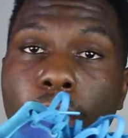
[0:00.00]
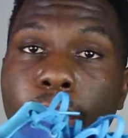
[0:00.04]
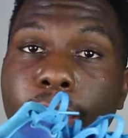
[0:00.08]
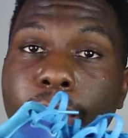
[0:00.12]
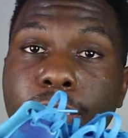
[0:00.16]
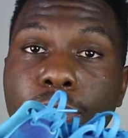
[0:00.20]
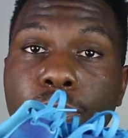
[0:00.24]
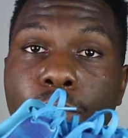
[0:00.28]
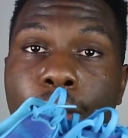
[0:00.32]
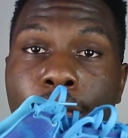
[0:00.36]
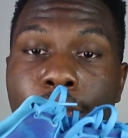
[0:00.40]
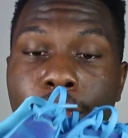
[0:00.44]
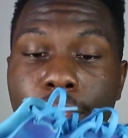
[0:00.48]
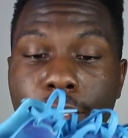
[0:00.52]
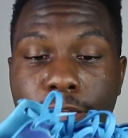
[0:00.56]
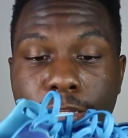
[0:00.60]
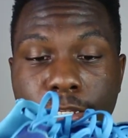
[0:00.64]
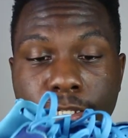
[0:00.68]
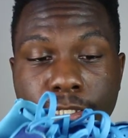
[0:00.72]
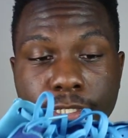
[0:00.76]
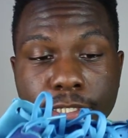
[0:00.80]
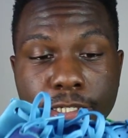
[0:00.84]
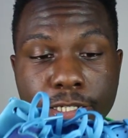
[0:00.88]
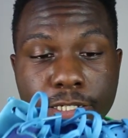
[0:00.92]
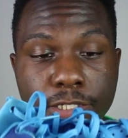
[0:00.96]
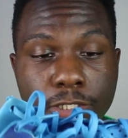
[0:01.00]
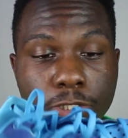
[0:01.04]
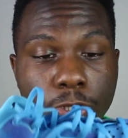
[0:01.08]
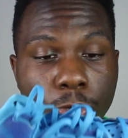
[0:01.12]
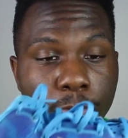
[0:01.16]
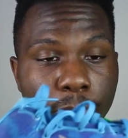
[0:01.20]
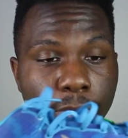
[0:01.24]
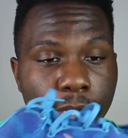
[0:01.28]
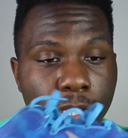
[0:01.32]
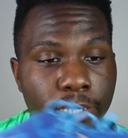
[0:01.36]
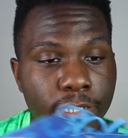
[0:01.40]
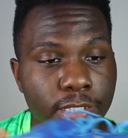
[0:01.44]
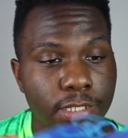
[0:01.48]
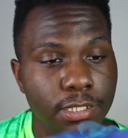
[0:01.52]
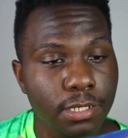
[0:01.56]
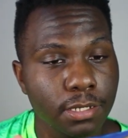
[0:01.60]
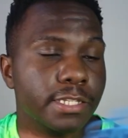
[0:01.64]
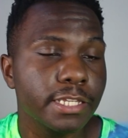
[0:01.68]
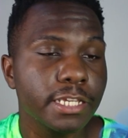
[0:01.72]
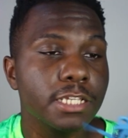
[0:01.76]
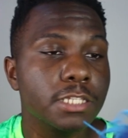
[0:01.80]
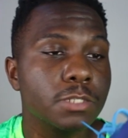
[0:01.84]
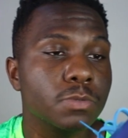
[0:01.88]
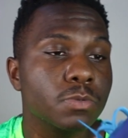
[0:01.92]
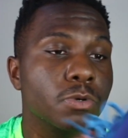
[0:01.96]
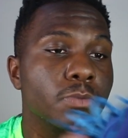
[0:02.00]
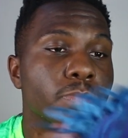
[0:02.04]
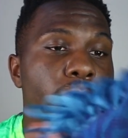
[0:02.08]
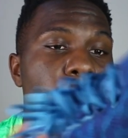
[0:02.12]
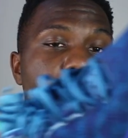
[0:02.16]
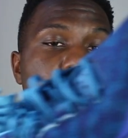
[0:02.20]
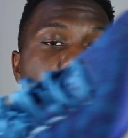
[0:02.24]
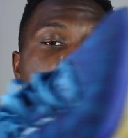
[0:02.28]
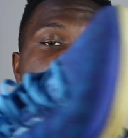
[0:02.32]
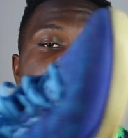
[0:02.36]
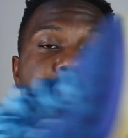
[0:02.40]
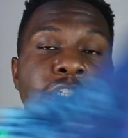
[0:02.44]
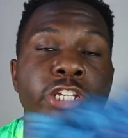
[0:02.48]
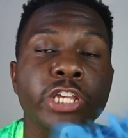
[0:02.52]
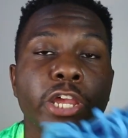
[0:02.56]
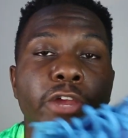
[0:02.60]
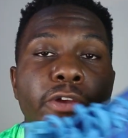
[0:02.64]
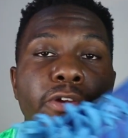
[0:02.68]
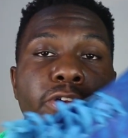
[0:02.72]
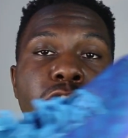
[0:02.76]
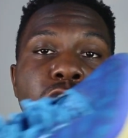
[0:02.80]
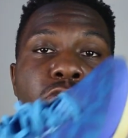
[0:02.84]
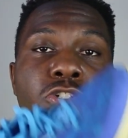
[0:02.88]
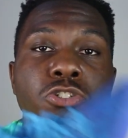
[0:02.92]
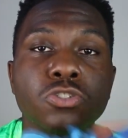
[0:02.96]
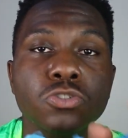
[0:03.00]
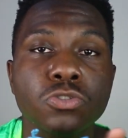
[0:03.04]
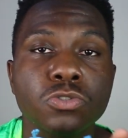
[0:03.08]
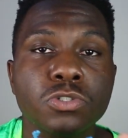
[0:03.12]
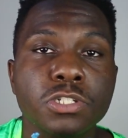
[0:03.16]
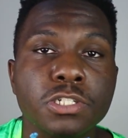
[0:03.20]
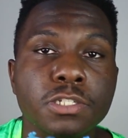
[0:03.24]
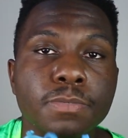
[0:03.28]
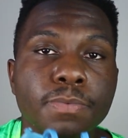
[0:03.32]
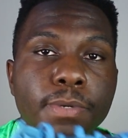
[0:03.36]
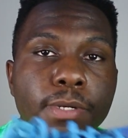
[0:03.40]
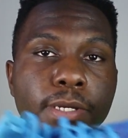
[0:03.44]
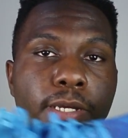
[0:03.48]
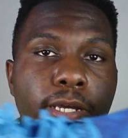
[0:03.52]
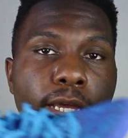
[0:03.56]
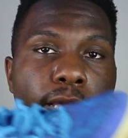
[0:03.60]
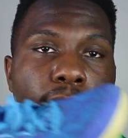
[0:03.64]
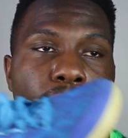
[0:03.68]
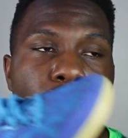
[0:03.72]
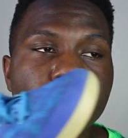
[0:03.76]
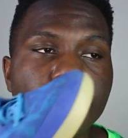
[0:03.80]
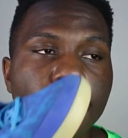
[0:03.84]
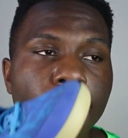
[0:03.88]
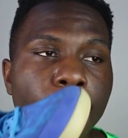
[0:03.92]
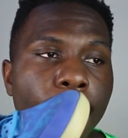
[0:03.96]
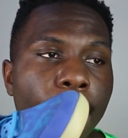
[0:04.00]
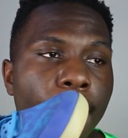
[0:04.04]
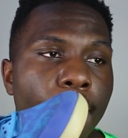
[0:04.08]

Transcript: that's why I love these things so much. These will be a cherished shoe just because